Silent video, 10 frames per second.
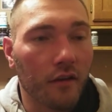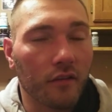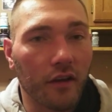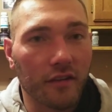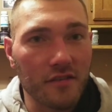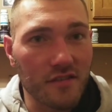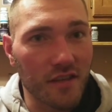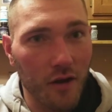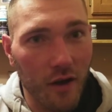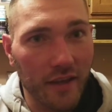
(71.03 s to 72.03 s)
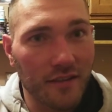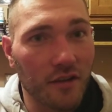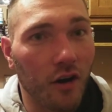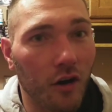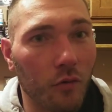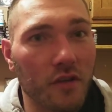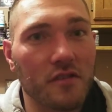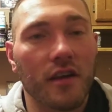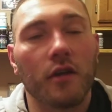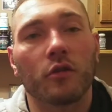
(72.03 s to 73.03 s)
Like, this is how I can always
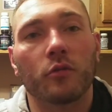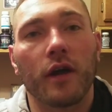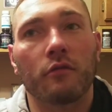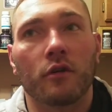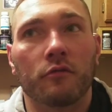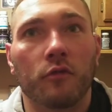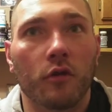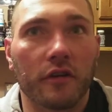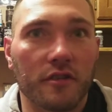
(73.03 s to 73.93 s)
tell with Rad140.